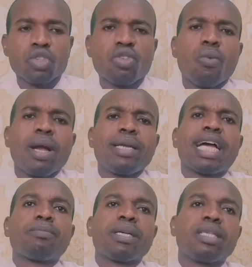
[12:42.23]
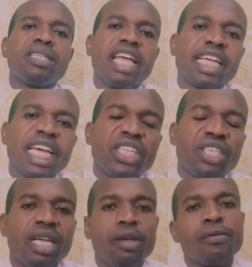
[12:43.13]
So when that person engage
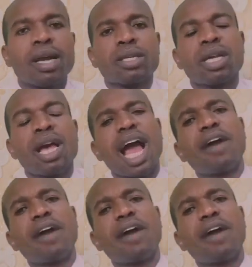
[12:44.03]
in deliverance,